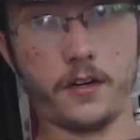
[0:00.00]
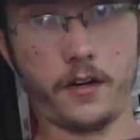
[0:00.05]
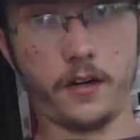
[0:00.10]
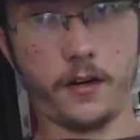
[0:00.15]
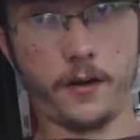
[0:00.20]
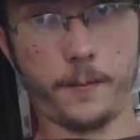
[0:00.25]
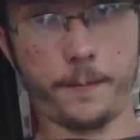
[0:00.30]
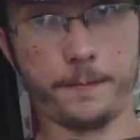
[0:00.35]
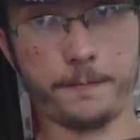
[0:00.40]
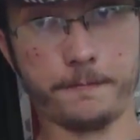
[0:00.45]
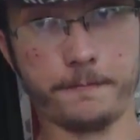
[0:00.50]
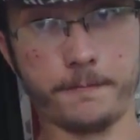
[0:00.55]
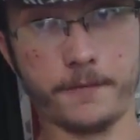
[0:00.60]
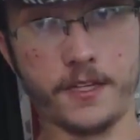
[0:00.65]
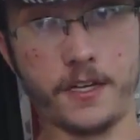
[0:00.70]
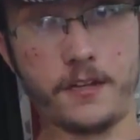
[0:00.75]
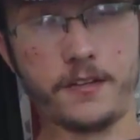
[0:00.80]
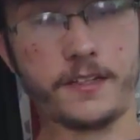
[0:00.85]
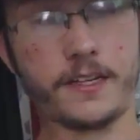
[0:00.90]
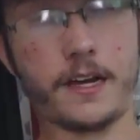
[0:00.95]
Um,
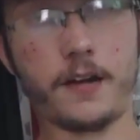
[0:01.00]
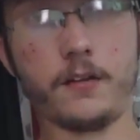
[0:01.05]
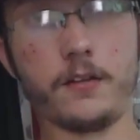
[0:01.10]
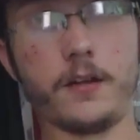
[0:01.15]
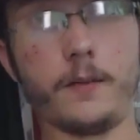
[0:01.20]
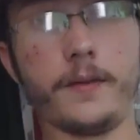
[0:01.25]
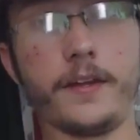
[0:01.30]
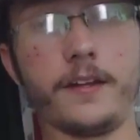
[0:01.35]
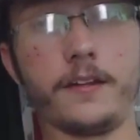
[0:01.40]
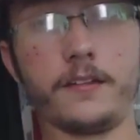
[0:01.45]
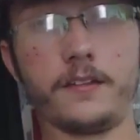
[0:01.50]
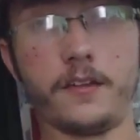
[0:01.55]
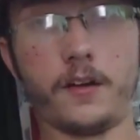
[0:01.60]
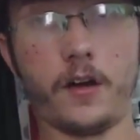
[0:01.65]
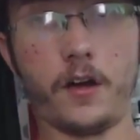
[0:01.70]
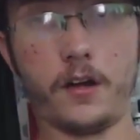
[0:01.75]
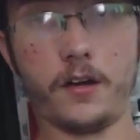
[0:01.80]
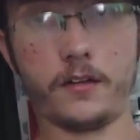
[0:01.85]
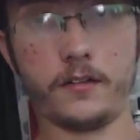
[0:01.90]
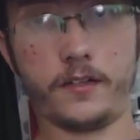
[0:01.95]
now, let me,
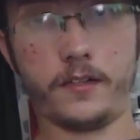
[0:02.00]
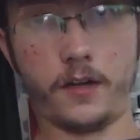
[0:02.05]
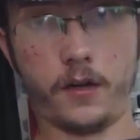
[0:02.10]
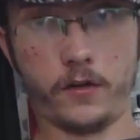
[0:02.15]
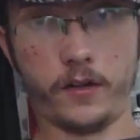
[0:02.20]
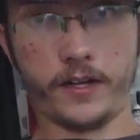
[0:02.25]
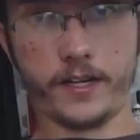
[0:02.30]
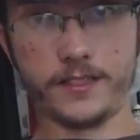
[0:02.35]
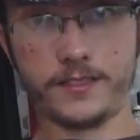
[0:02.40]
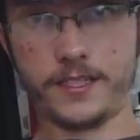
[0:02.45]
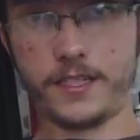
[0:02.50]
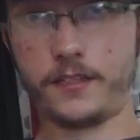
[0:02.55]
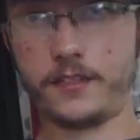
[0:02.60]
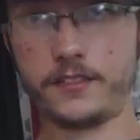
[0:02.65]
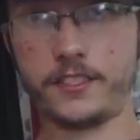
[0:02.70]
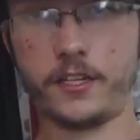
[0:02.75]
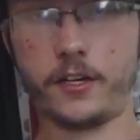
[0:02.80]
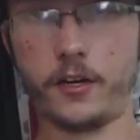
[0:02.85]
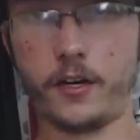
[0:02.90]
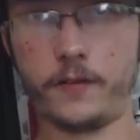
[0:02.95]
the, uh, you know, like I said,
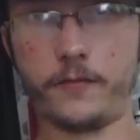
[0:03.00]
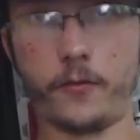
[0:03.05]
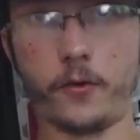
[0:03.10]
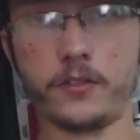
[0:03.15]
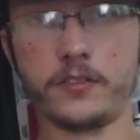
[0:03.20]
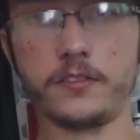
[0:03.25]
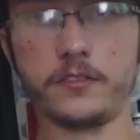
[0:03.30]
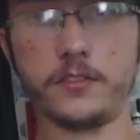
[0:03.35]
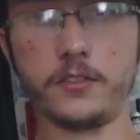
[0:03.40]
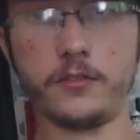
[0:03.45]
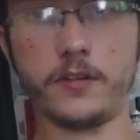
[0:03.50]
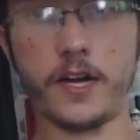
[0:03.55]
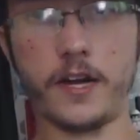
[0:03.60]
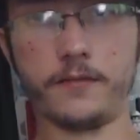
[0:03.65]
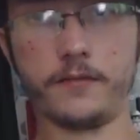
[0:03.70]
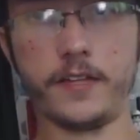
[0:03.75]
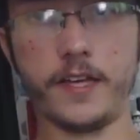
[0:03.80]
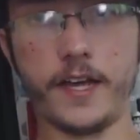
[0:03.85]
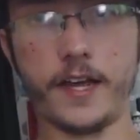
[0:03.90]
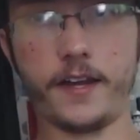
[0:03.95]
the security forces do
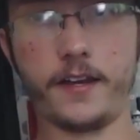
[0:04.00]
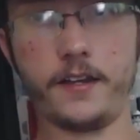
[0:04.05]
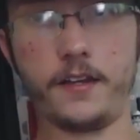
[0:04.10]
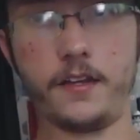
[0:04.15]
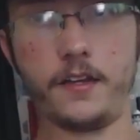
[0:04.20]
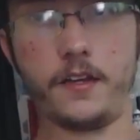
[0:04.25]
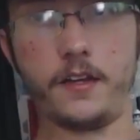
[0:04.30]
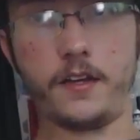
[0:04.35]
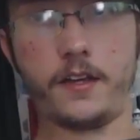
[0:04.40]
have dead,